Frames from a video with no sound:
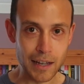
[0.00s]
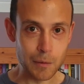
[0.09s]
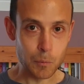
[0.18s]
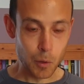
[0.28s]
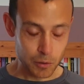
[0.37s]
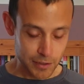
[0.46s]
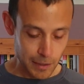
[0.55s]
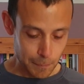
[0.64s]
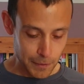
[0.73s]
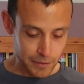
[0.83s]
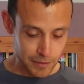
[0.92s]
and world
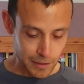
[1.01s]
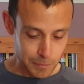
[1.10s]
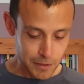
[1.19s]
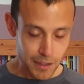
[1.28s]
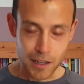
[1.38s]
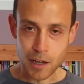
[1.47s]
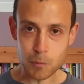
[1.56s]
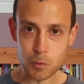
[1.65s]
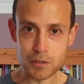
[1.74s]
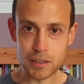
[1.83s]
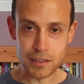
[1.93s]
championships and
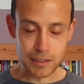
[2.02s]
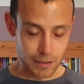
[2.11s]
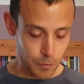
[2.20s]
was the